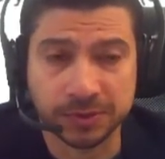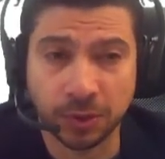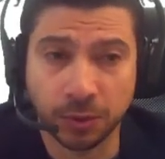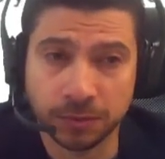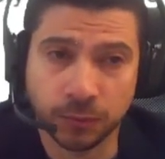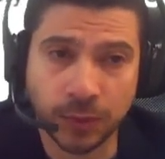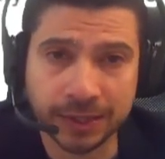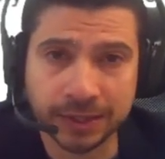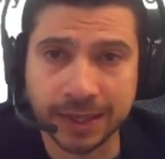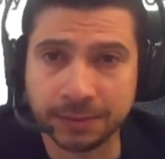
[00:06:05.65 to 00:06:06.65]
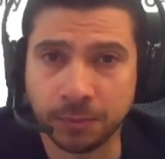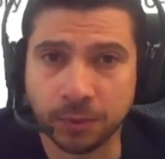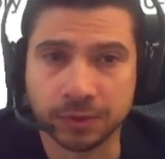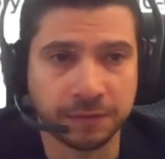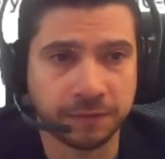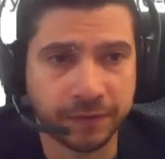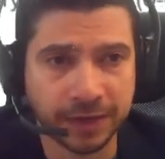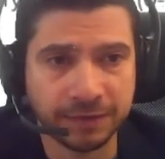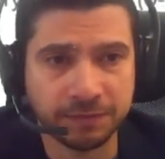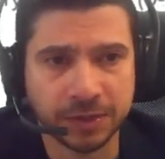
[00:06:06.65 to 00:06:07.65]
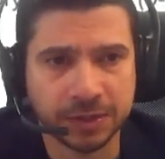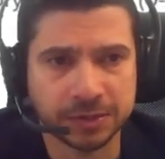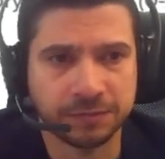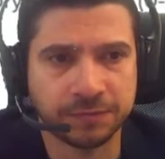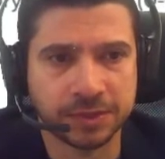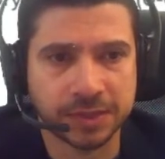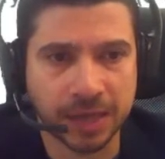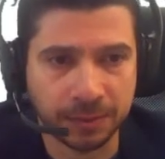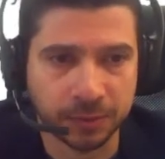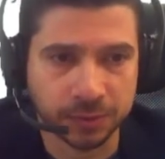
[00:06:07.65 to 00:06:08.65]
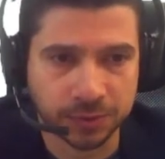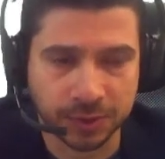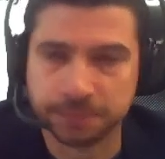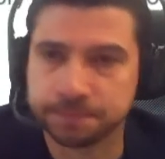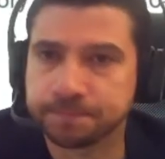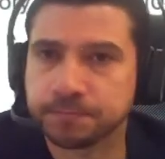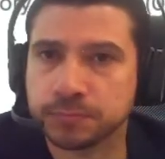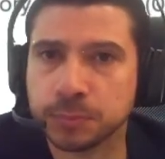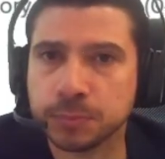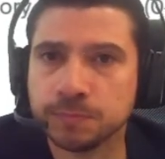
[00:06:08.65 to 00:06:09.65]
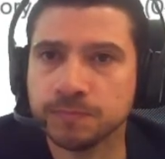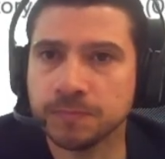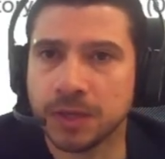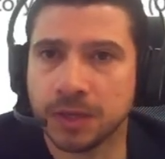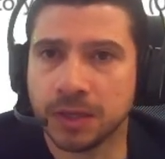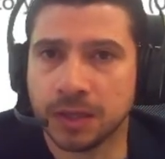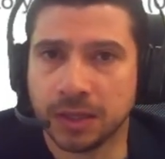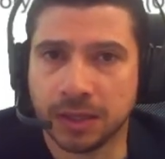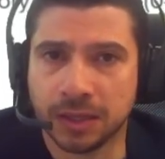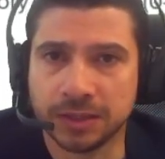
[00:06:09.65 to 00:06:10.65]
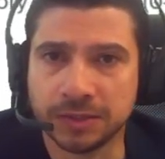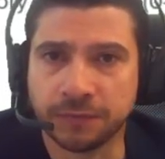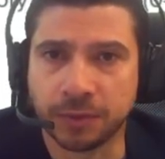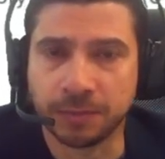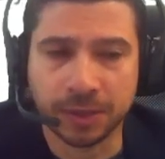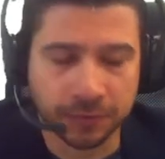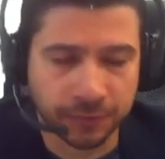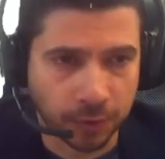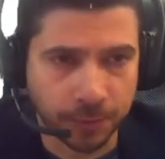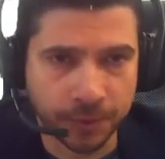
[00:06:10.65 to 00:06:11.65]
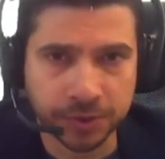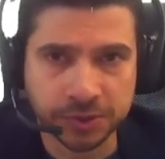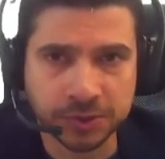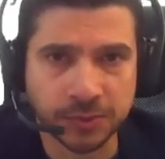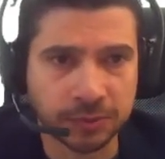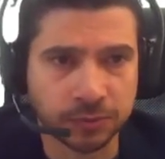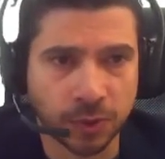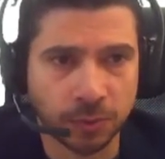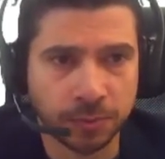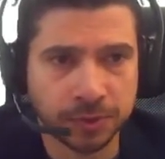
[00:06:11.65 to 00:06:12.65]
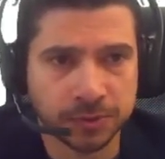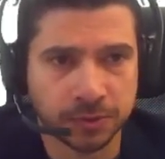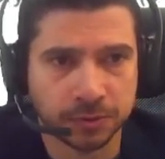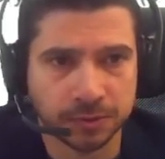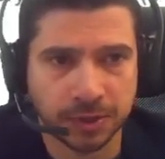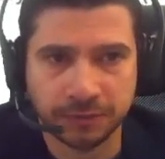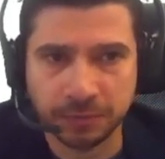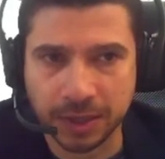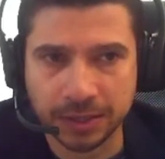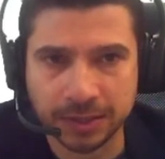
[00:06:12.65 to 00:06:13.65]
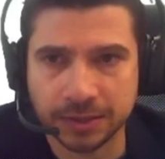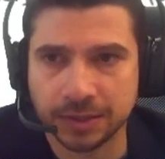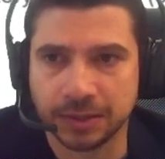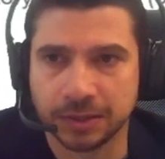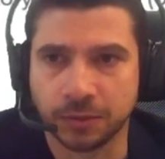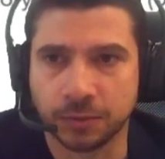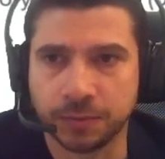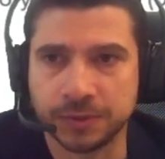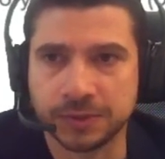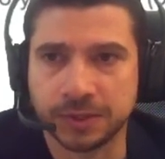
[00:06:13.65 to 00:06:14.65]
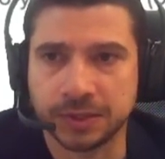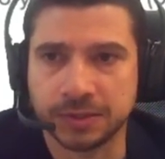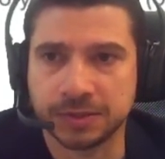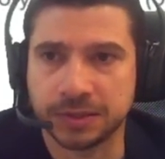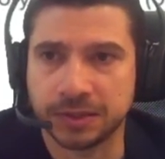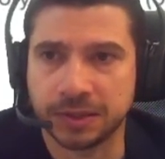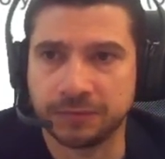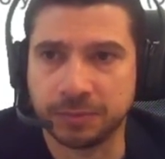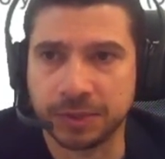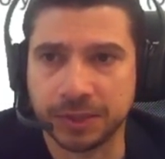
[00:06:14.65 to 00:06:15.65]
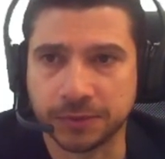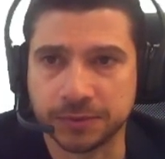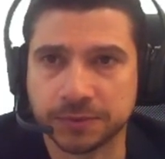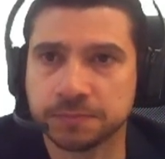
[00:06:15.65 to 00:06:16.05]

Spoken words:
No, why not more than 5? Because of the time constraint. And the format of the competition is round robin, so everybody competes against everybody else.